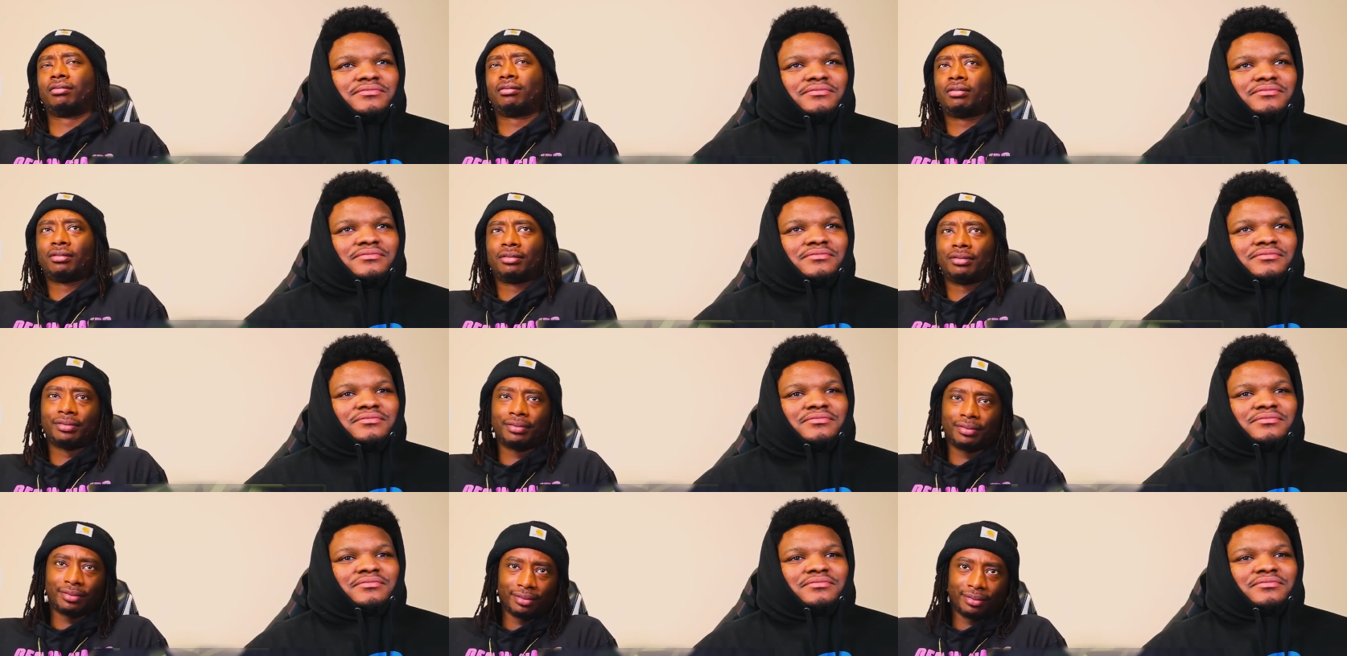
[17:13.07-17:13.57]

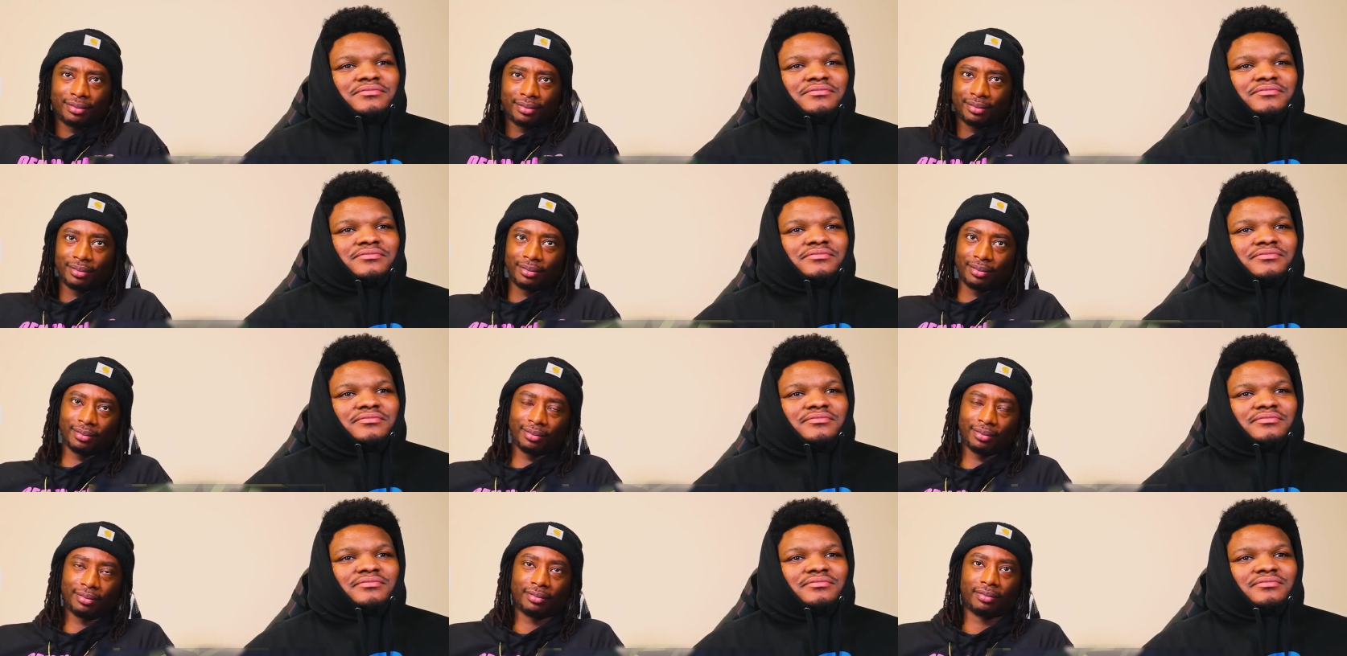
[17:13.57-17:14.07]

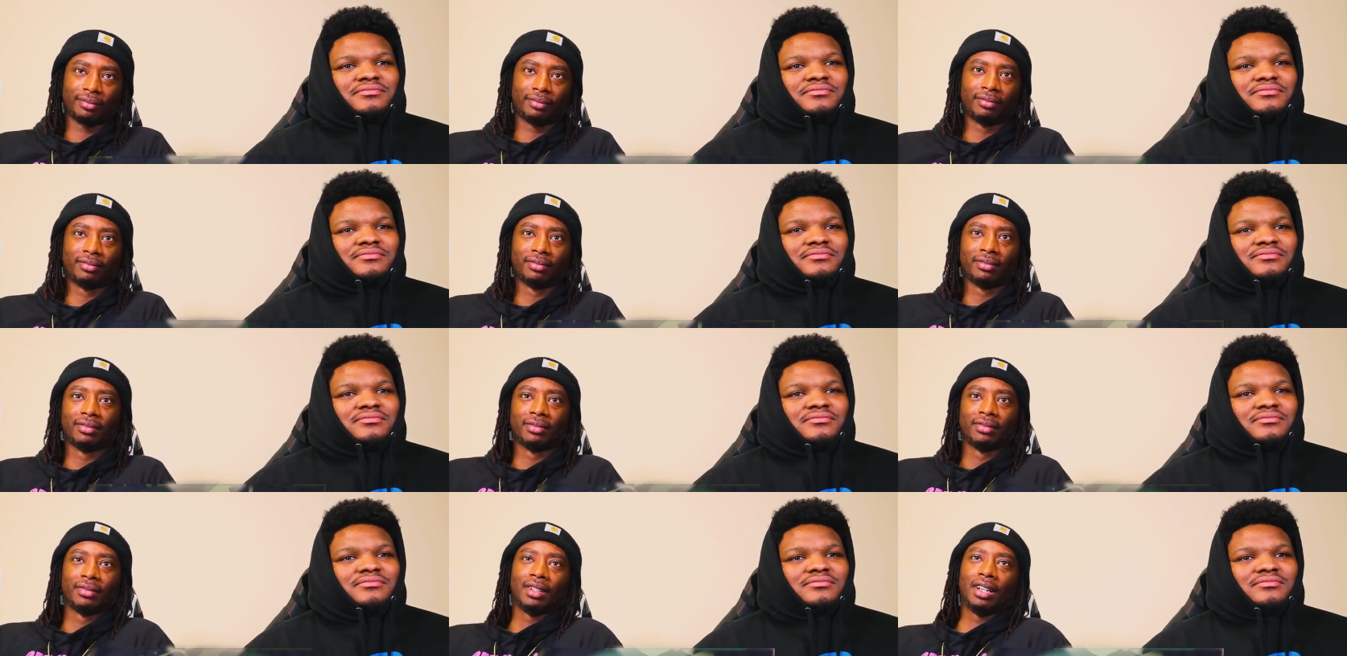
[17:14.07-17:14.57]

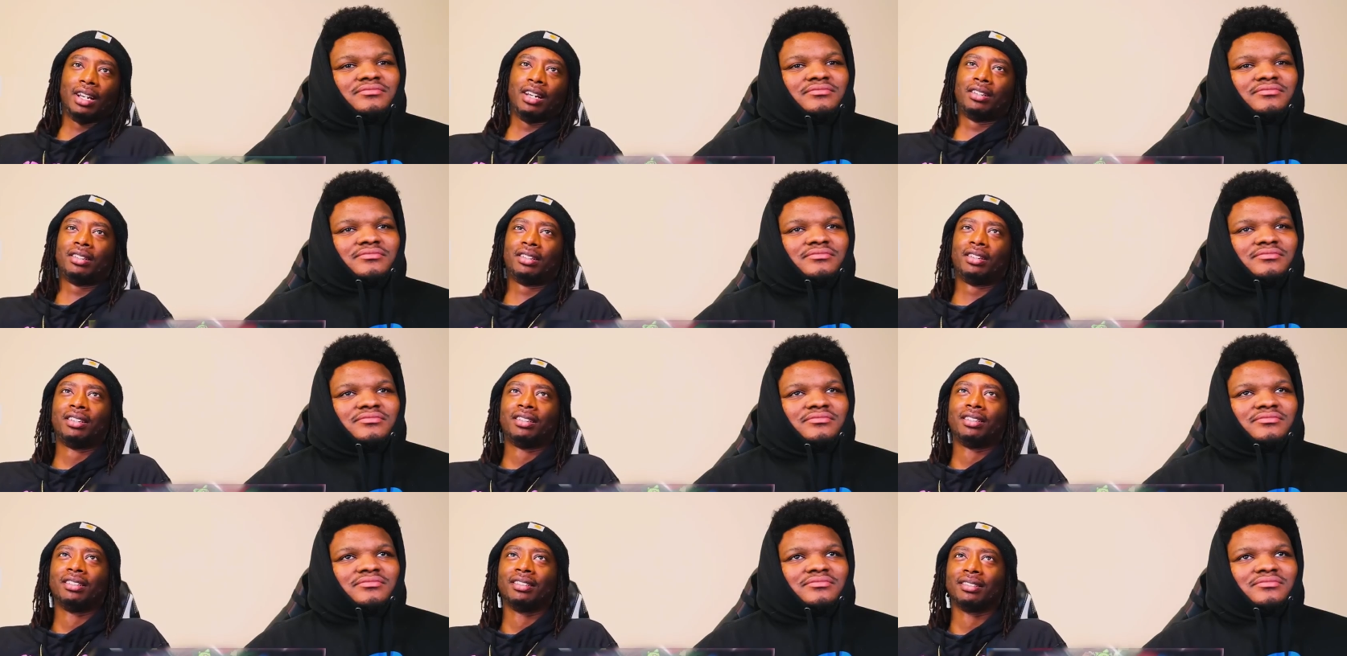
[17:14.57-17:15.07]

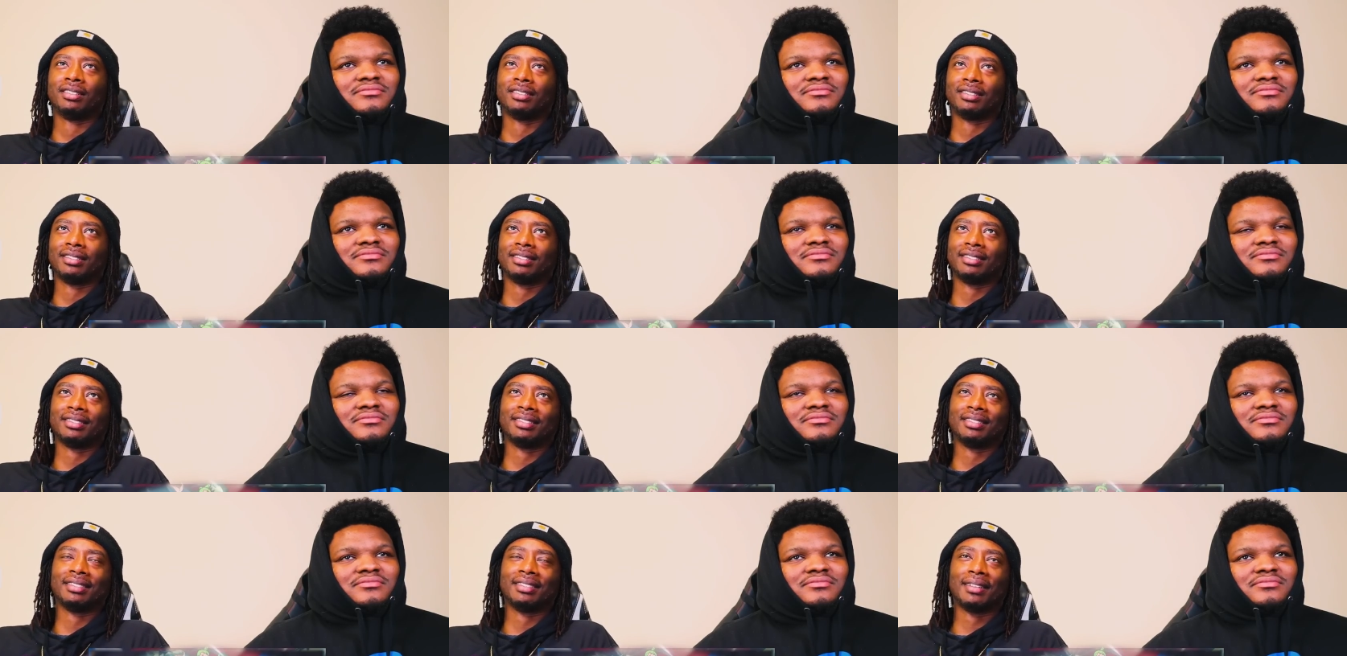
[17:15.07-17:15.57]

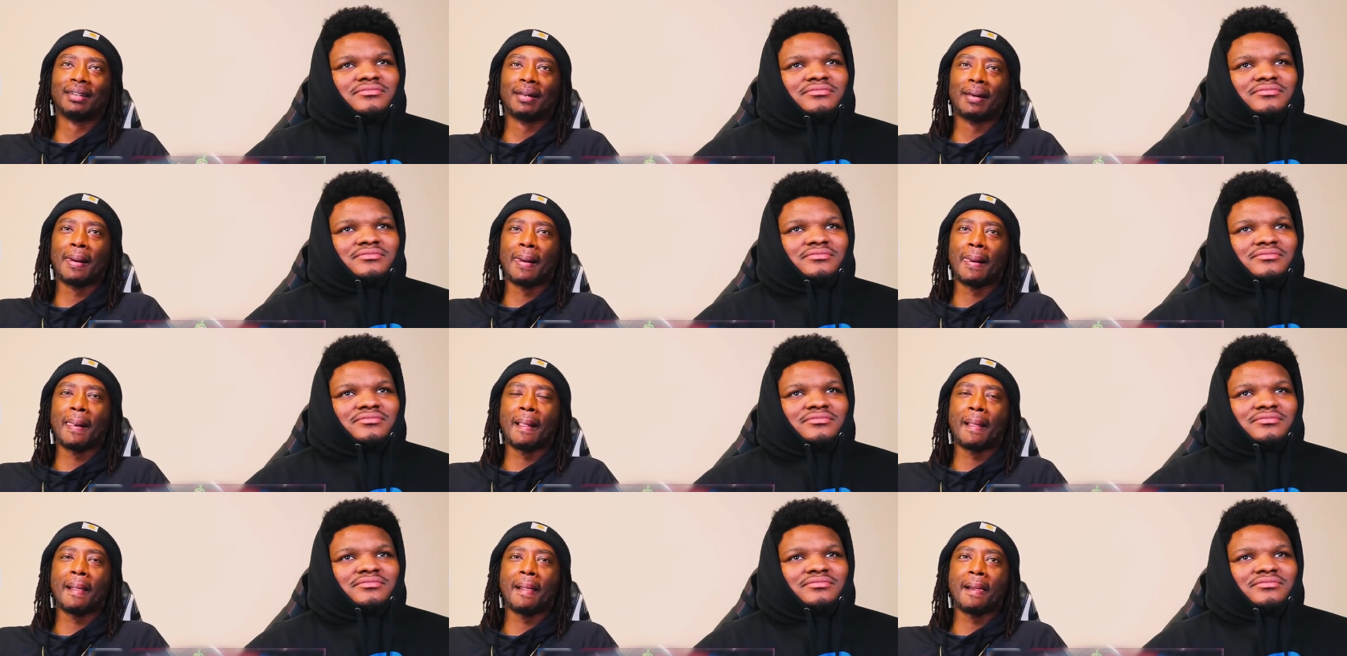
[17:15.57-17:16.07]

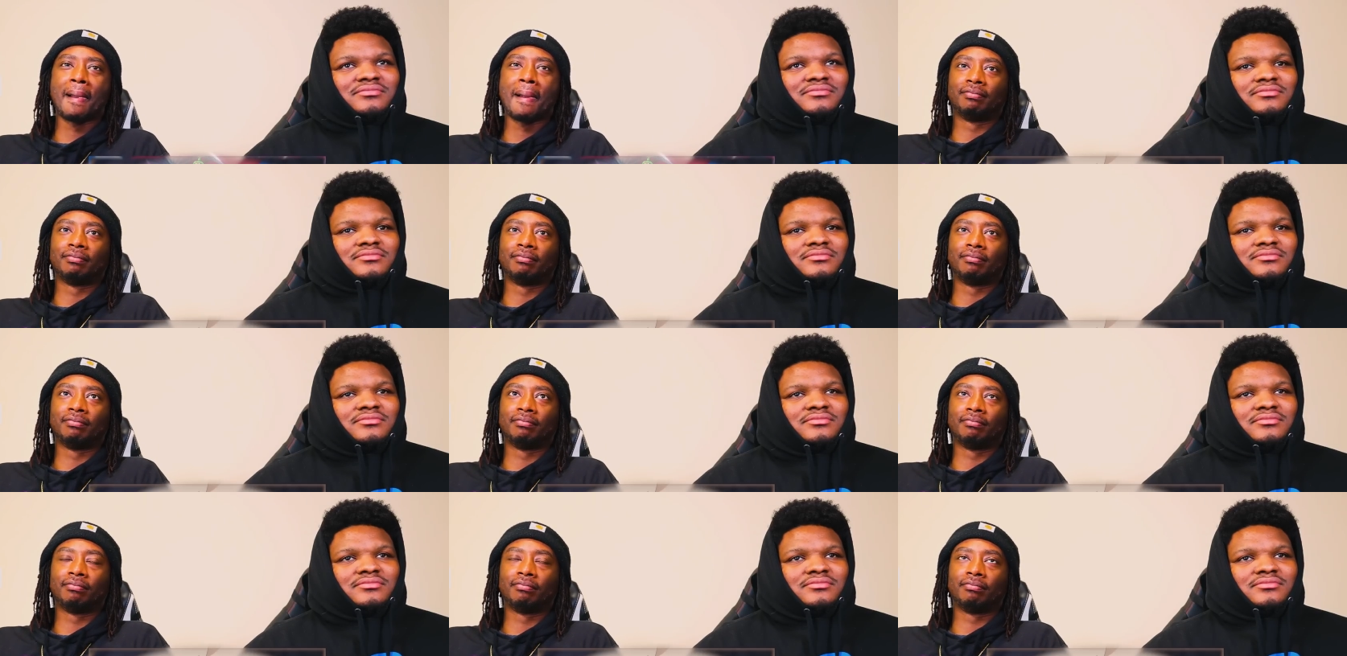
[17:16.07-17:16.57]

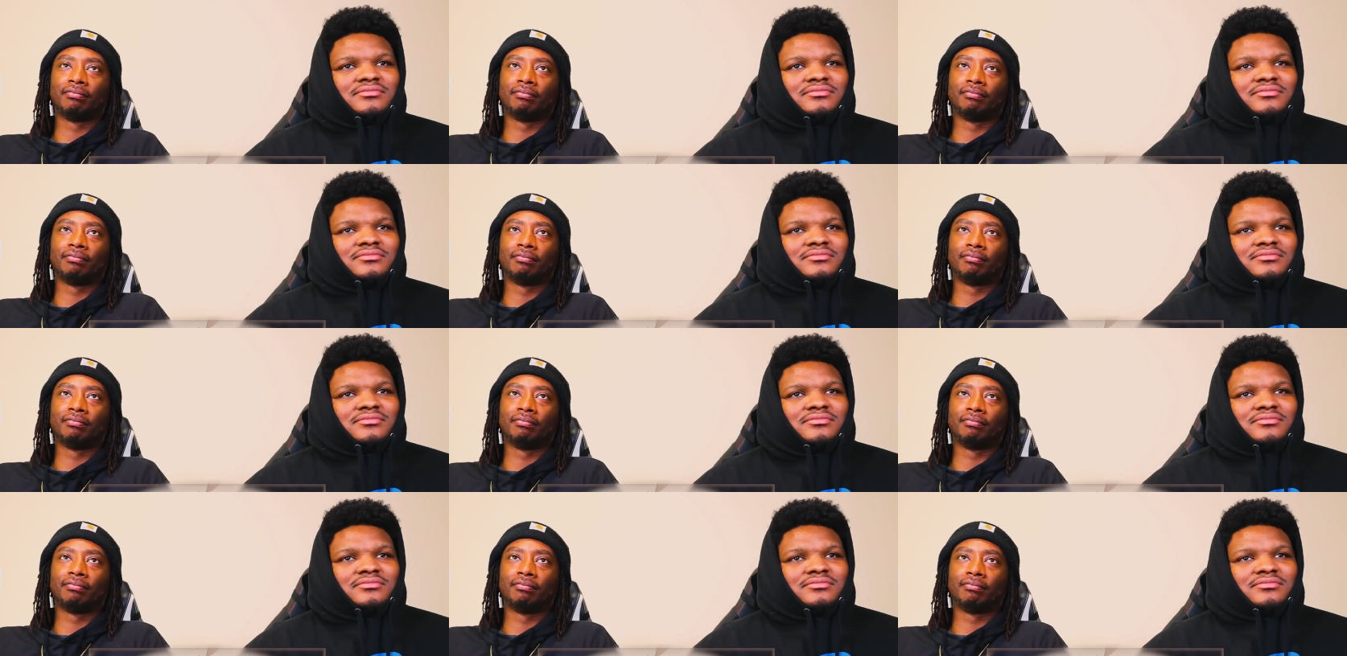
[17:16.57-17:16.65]
(no one is talking)